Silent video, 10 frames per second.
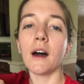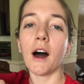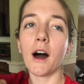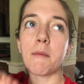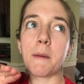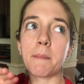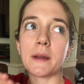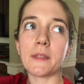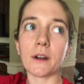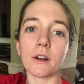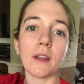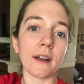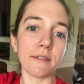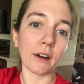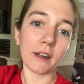But there are a
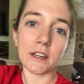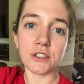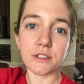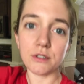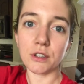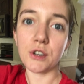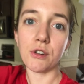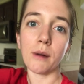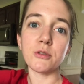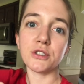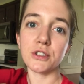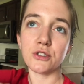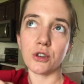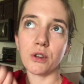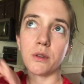lot of variations you can do. I'm just going to
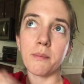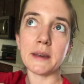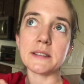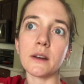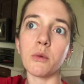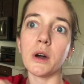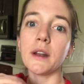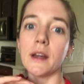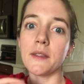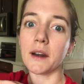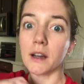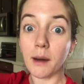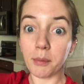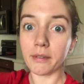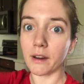show you the basic one and then a
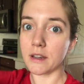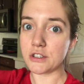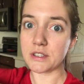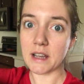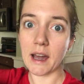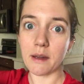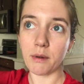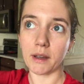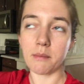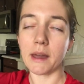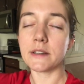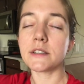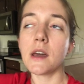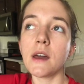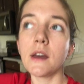couple variations I recommend.
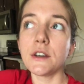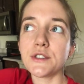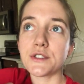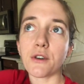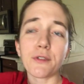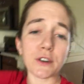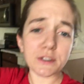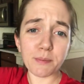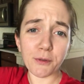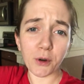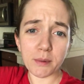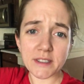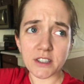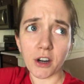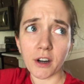So first, before we
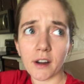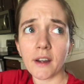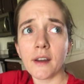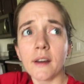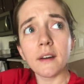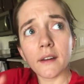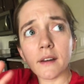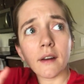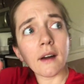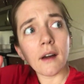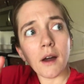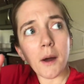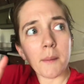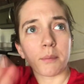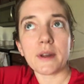start,
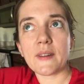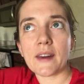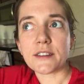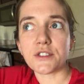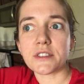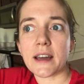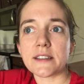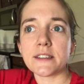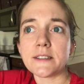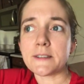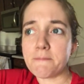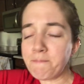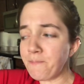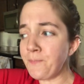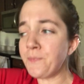breathing exercises
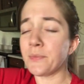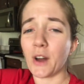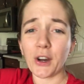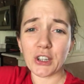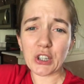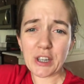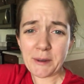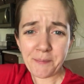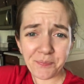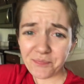are good